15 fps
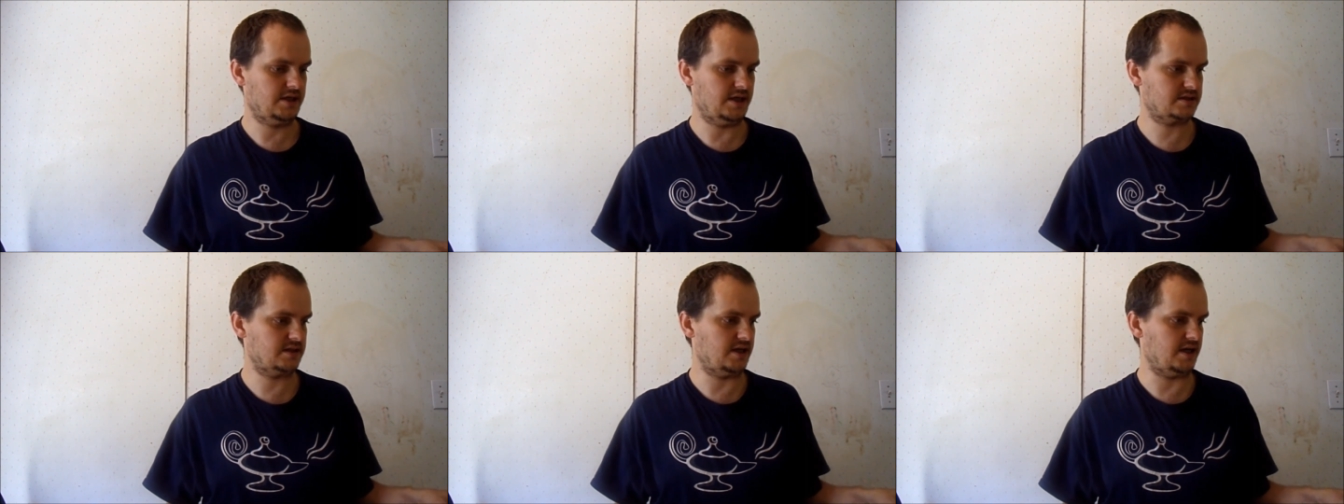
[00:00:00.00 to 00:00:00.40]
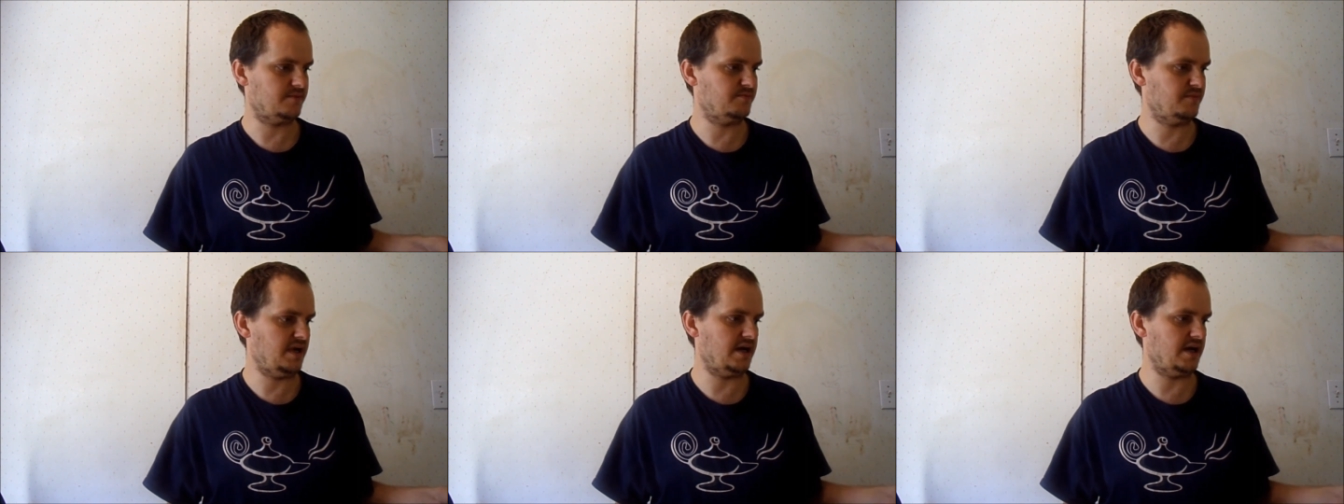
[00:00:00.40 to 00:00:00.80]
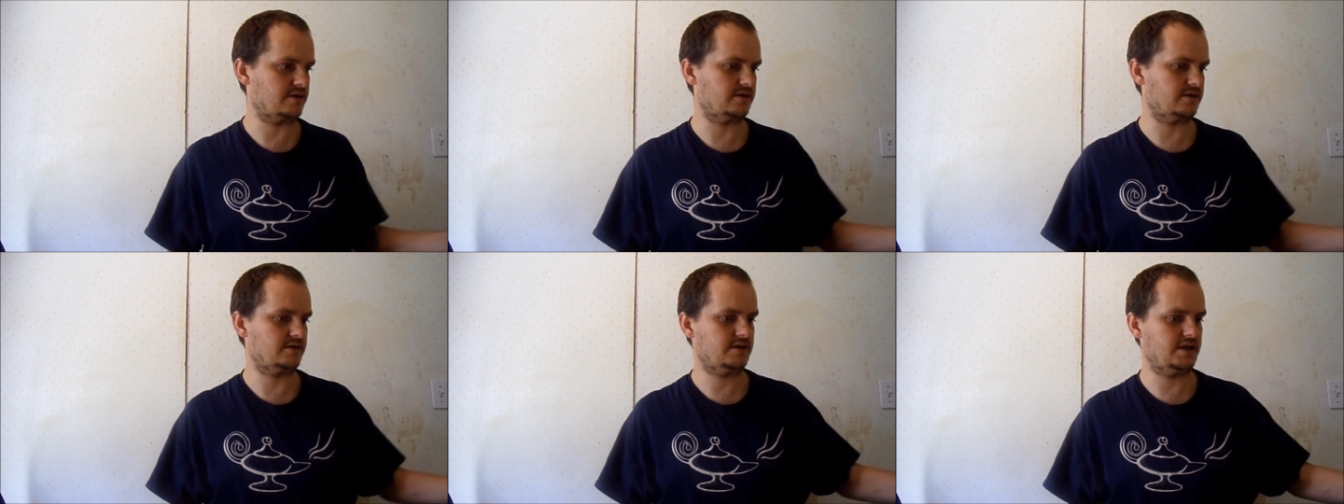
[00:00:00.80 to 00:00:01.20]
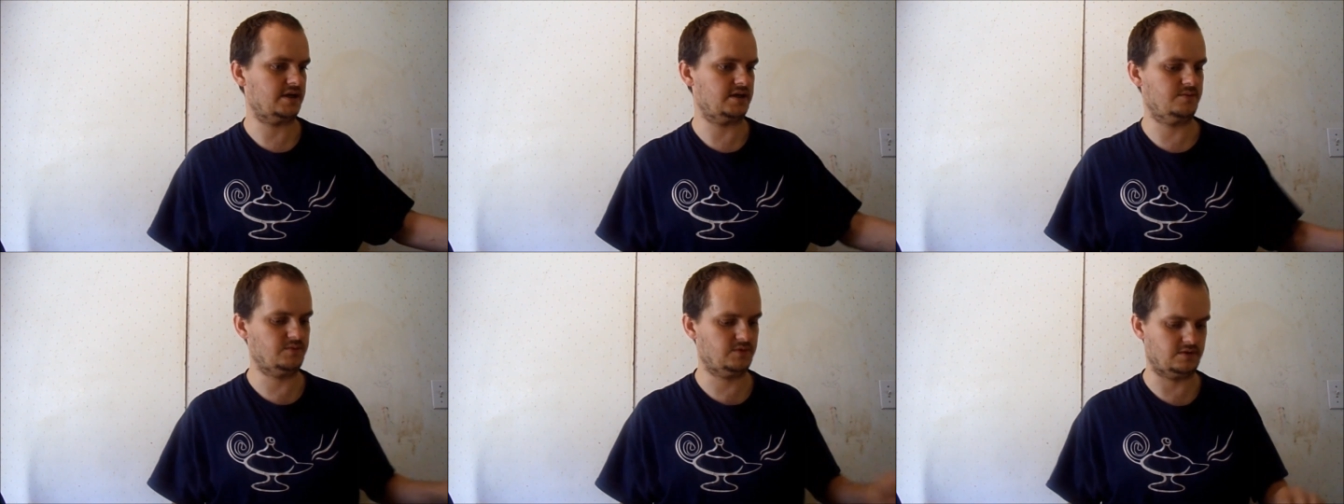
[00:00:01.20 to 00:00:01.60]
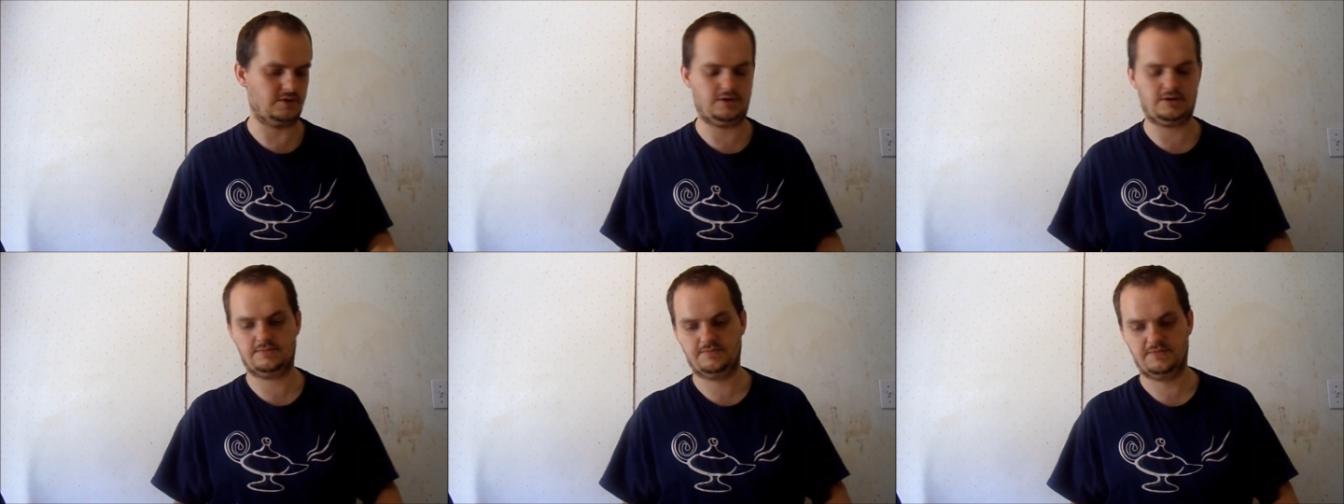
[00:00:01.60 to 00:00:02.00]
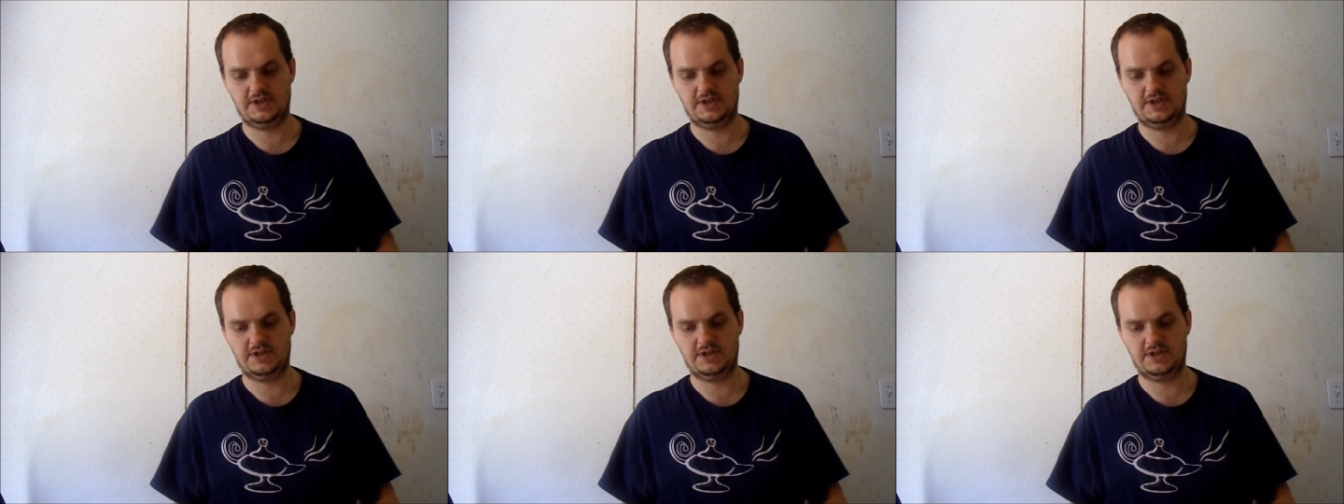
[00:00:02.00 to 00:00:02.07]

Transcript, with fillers: does not matter anymore.